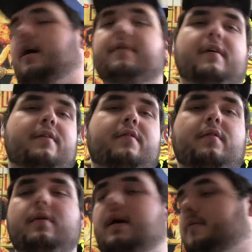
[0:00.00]
I've got
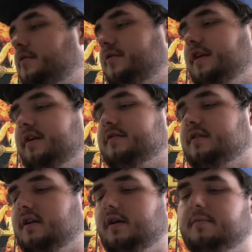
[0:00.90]
two combos here
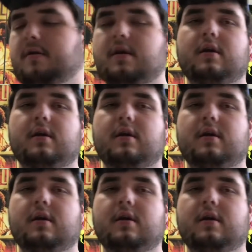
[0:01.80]
set up.